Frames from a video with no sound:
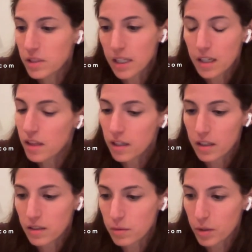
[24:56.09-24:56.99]
say anything
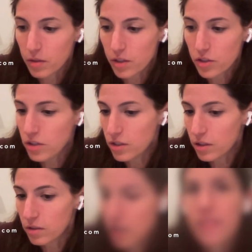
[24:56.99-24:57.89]
else about question 2.
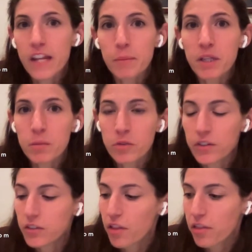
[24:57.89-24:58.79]
Then I'm going to move on
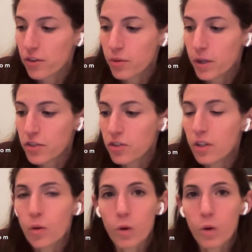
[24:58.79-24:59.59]
to the third question.